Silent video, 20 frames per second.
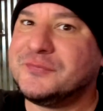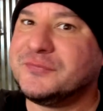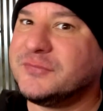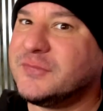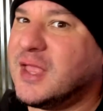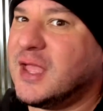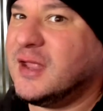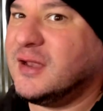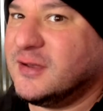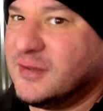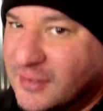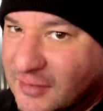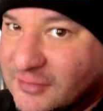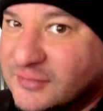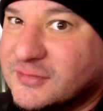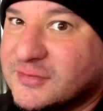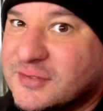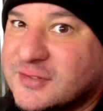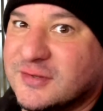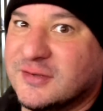That
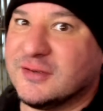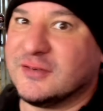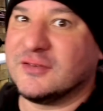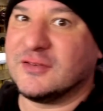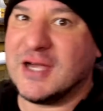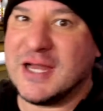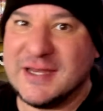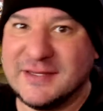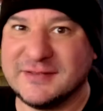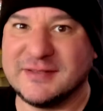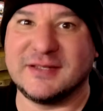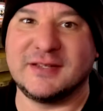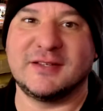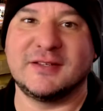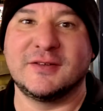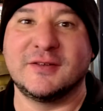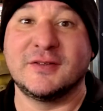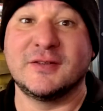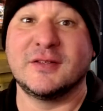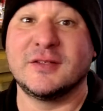is crazy.
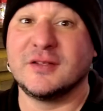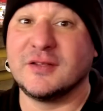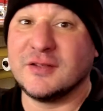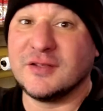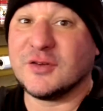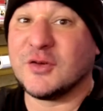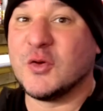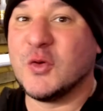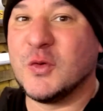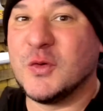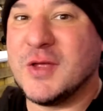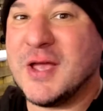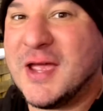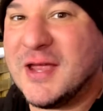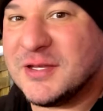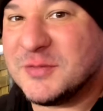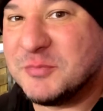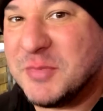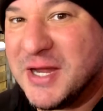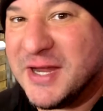Cool
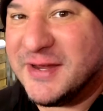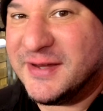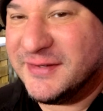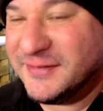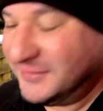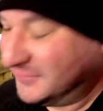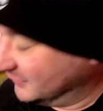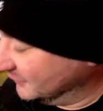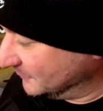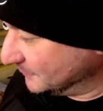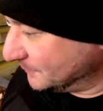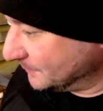ass beans.